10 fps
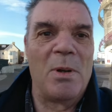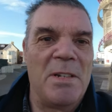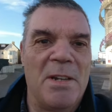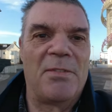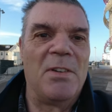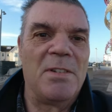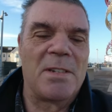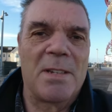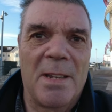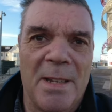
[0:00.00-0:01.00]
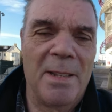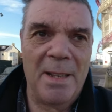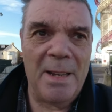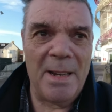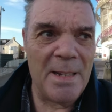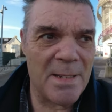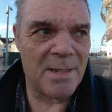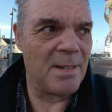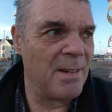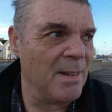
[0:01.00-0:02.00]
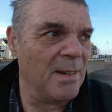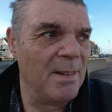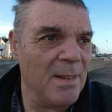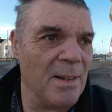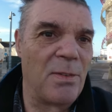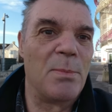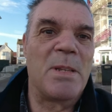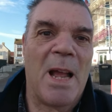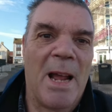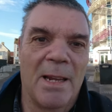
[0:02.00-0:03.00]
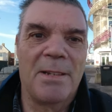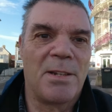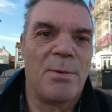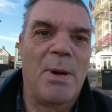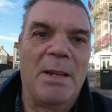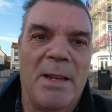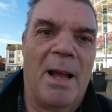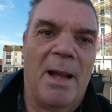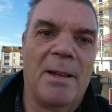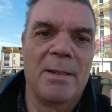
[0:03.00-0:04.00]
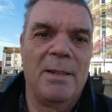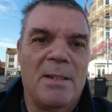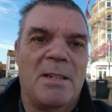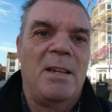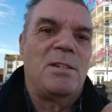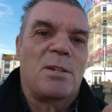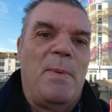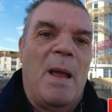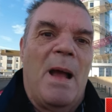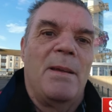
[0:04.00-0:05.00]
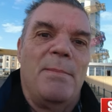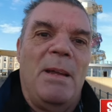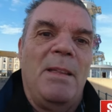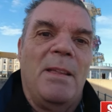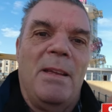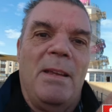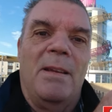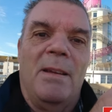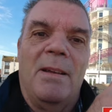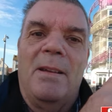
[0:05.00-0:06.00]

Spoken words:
What a difference it is from Thailand to Redcar. See just behind me the